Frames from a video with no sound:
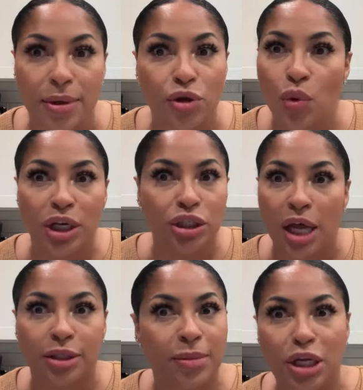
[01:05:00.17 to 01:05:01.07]
you want to
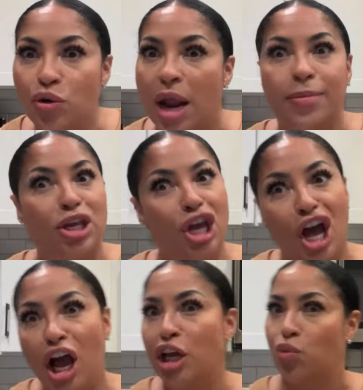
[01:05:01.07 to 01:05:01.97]
talk to me, you got to be
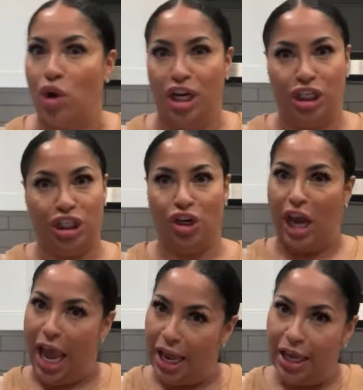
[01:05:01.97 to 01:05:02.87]
young and rich.
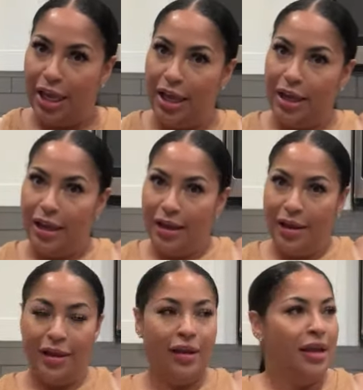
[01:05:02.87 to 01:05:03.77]
Okay?
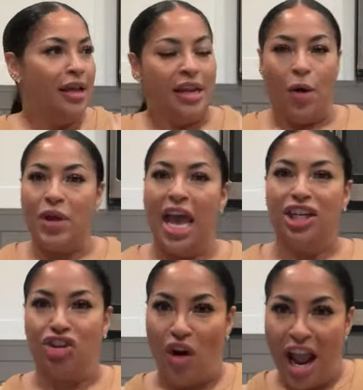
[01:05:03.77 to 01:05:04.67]
Now we got
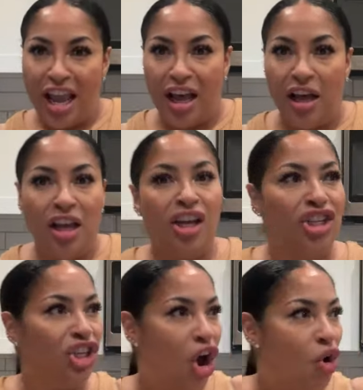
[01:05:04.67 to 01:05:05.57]
Draya,
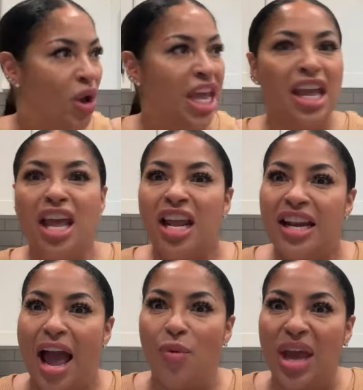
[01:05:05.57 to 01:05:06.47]
Joie.
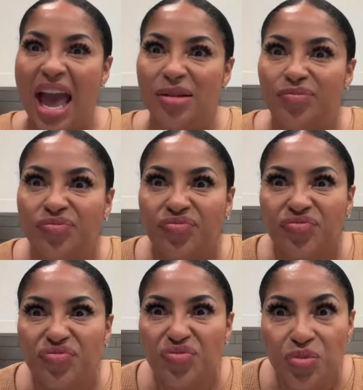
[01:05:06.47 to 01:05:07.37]
Now we got
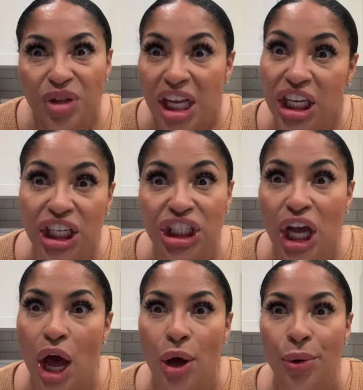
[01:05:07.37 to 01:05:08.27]

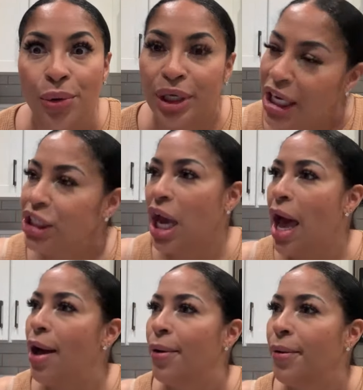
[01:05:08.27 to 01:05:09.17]
Kishka.
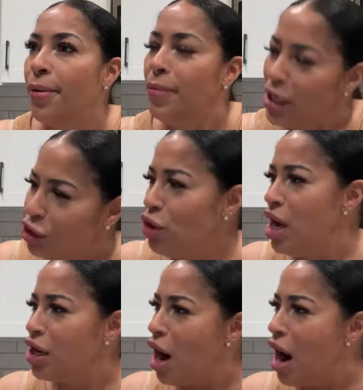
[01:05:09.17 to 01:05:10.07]
Kishka, what you
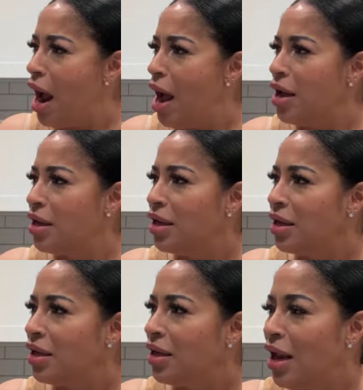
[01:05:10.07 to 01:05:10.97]
doing, girl?
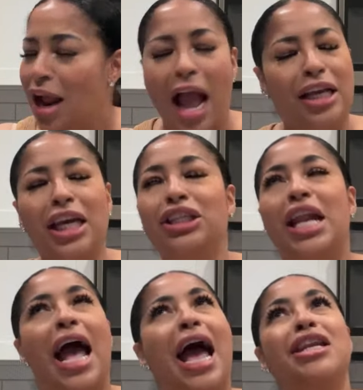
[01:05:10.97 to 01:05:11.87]
Keyshia,
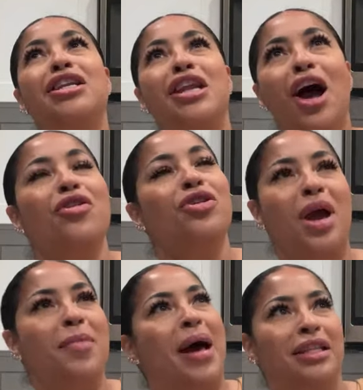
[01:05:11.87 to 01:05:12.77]
I know you
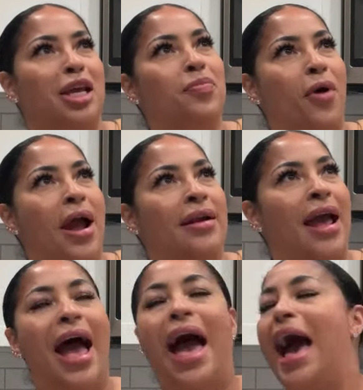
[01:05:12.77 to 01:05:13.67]
ain't about to get pregnant.
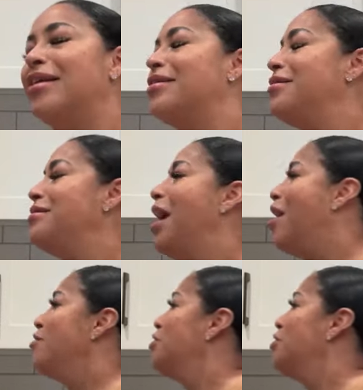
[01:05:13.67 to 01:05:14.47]
I know